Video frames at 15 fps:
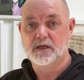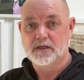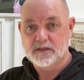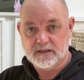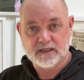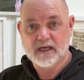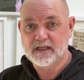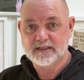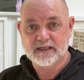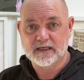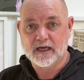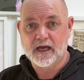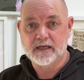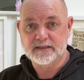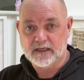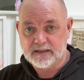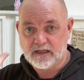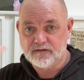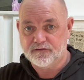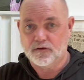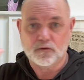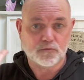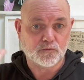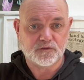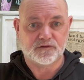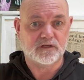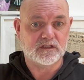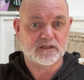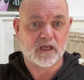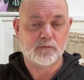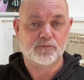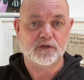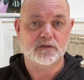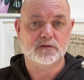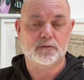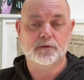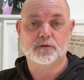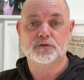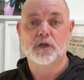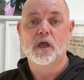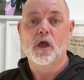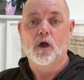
Seriously, guys, and they follow those 3 same principles.